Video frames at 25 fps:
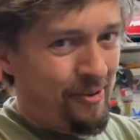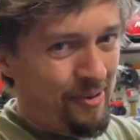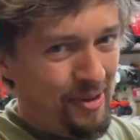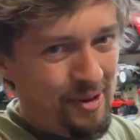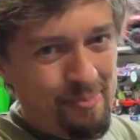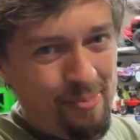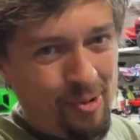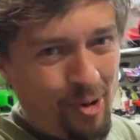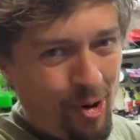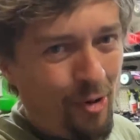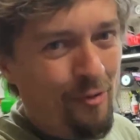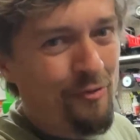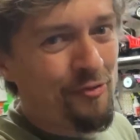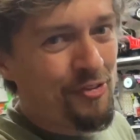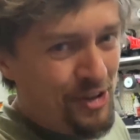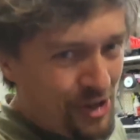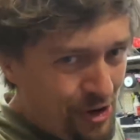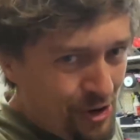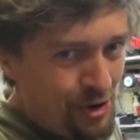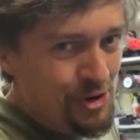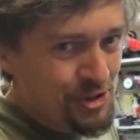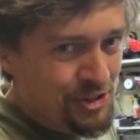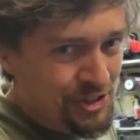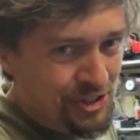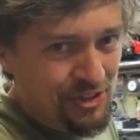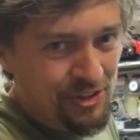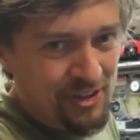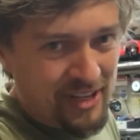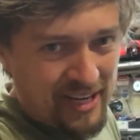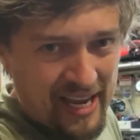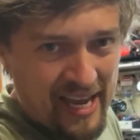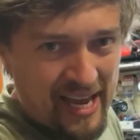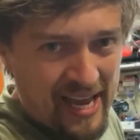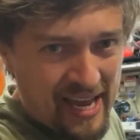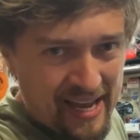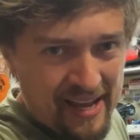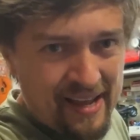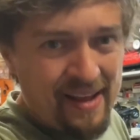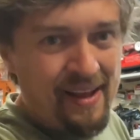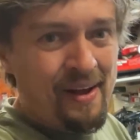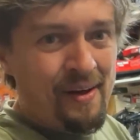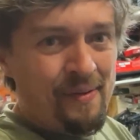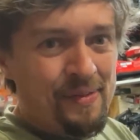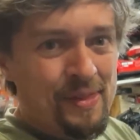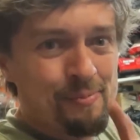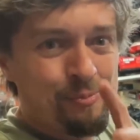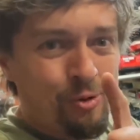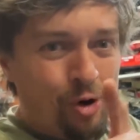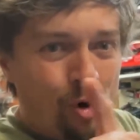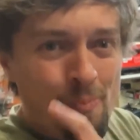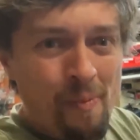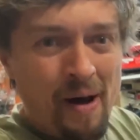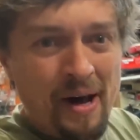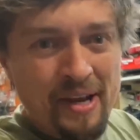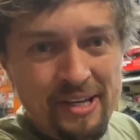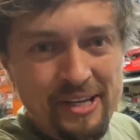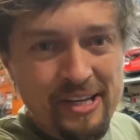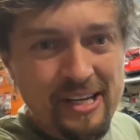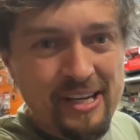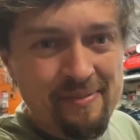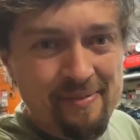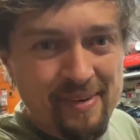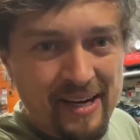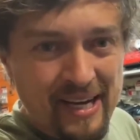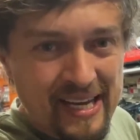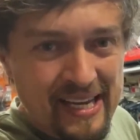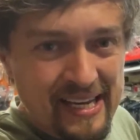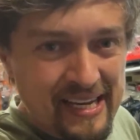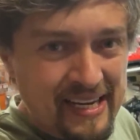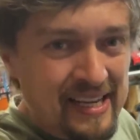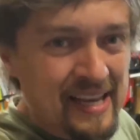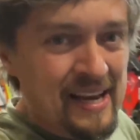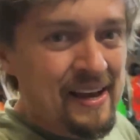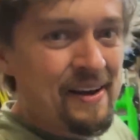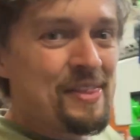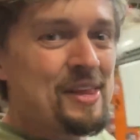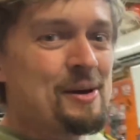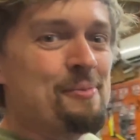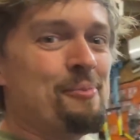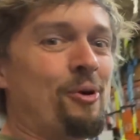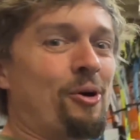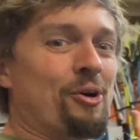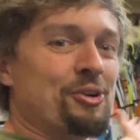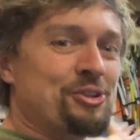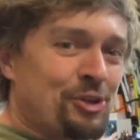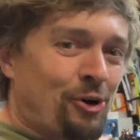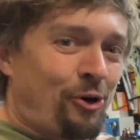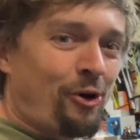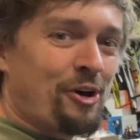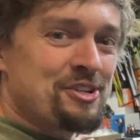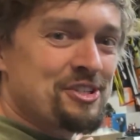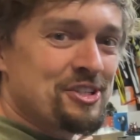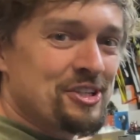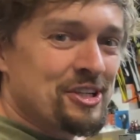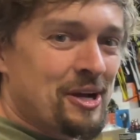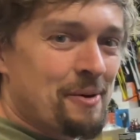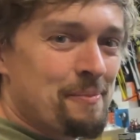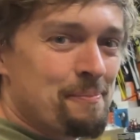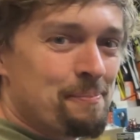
the more views you get, the more money you make, the more toys you can